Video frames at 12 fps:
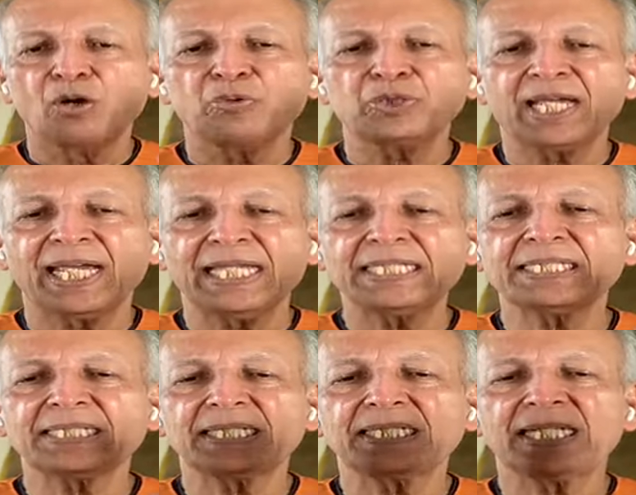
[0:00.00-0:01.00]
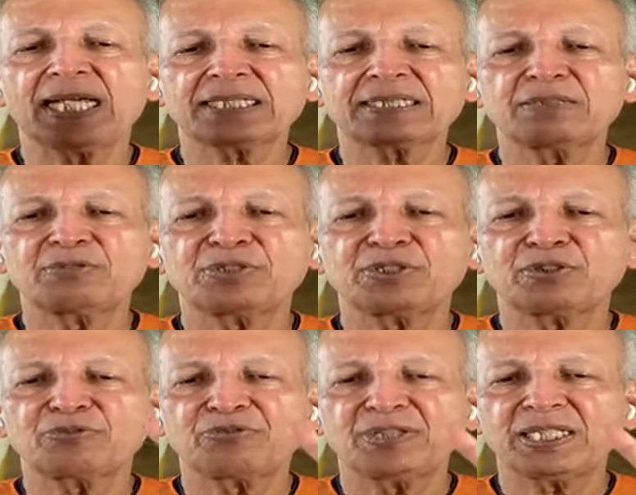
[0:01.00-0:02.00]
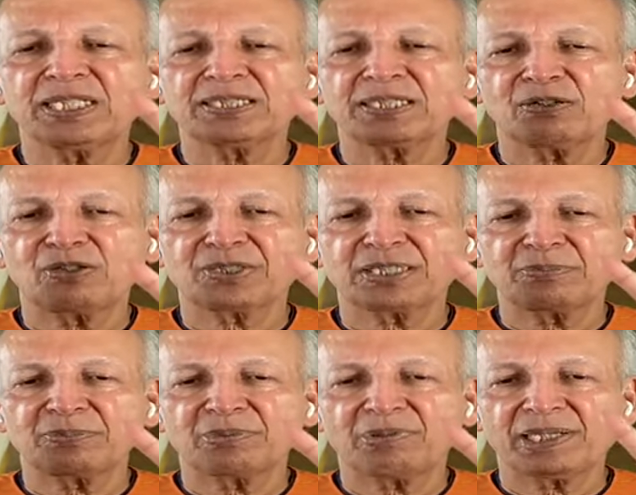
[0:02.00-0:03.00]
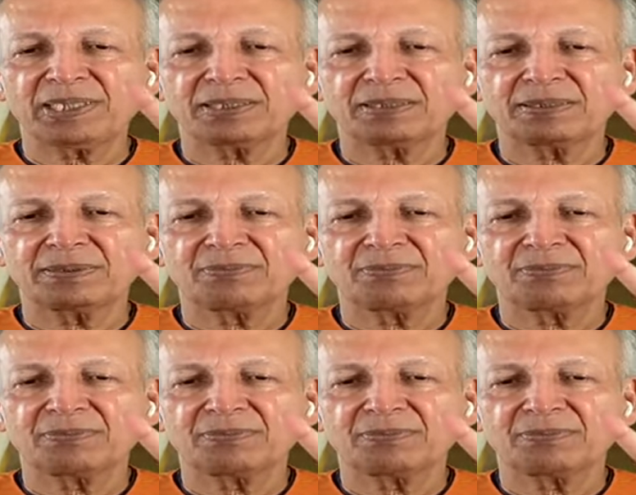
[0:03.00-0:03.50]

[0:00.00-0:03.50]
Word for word: When your hands are relaxed, you'll see your fingers are all separated.